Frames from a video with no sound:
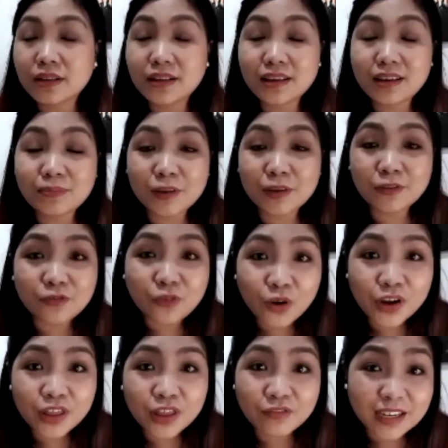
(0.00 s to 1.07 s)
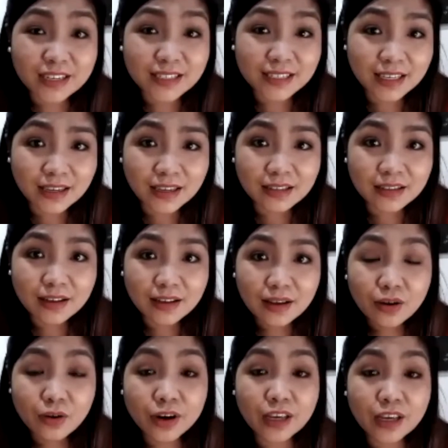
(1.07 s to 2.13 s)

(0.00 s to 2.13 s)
before the vaccine or